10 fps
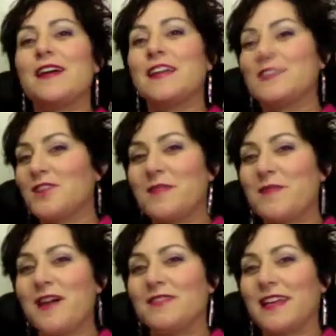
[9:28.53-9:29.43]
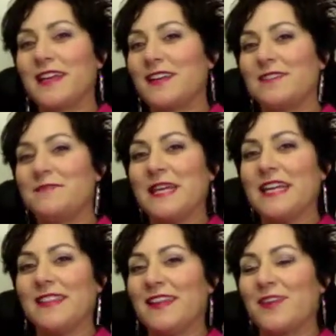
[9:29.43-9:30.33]
it's not about like
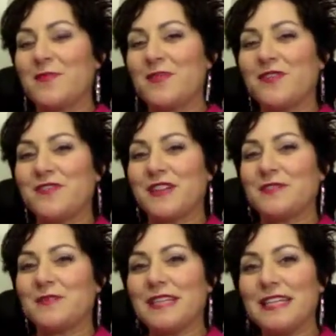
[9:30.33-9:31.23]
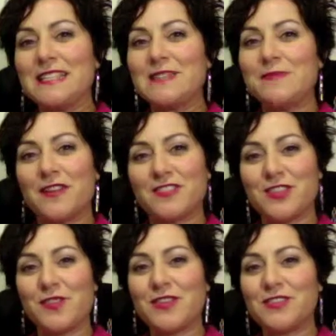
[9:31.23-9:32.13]
being there perfect, but it is about
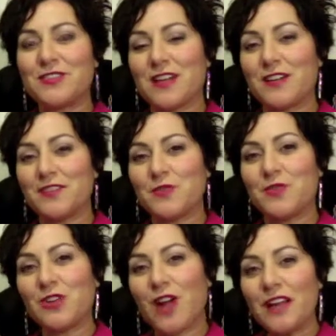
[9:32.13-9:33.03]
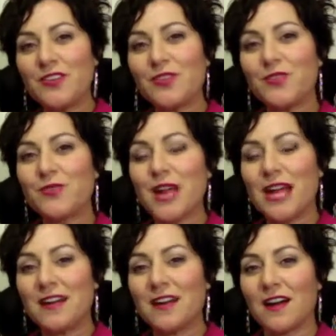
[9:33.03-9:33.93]
showing yourself. So when you're under the
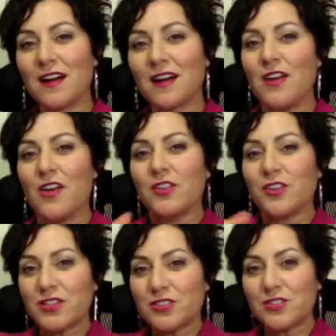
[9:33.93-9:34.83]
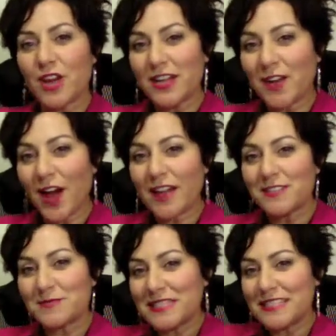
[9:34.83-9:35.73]
radar, you're actually trying not
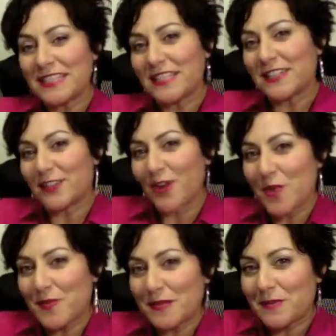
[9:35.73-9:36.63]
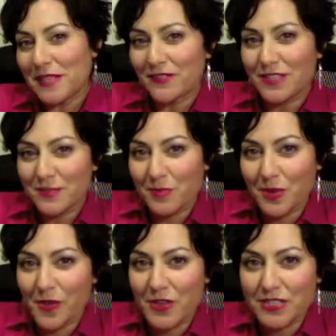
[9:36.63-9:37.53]
to be seen. You're hoping to be
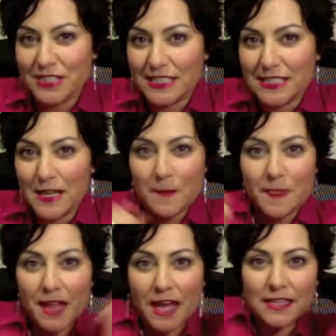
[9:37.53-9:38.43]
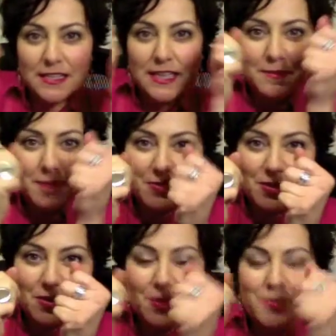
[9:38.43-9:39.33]
invisible. There's this kind of like, maybe
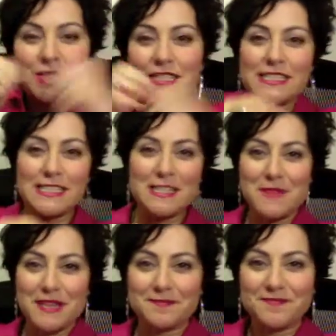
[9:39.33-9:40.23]
you won't really see me.